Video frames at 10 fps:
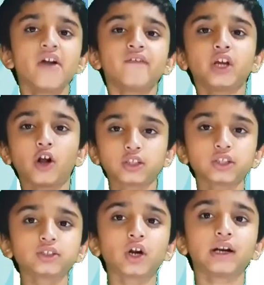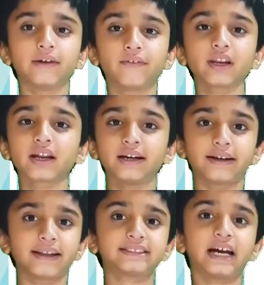We also saw different
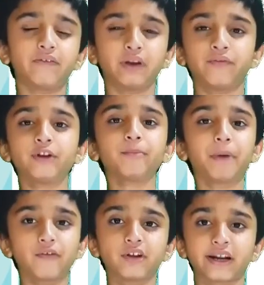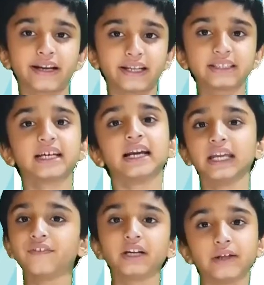countries have different power ratings and
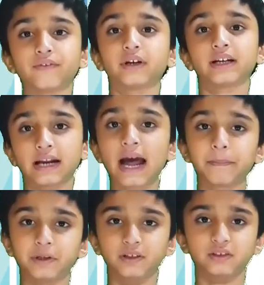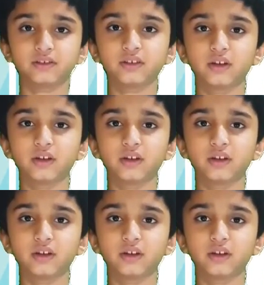even different adapters.